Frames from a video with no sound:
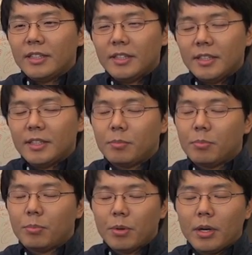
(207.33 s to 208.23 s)
This is
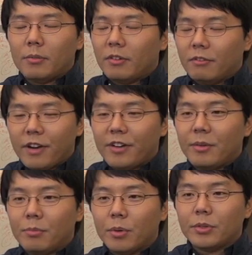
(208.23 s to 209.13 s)
very
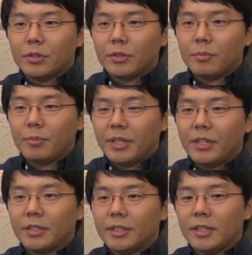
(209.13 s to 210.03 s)
important
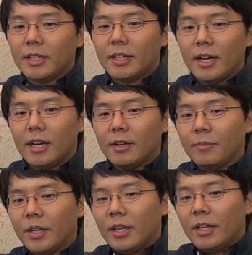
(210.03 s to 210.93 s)
because
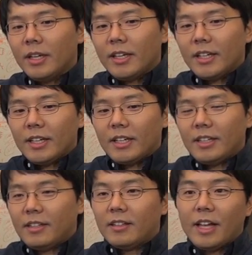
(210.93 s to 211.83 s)

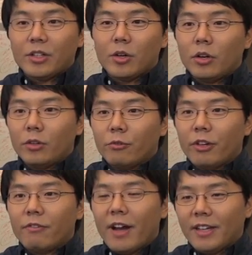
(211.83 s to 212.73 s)
later on
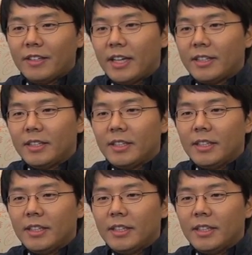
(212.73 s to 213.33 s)
we find that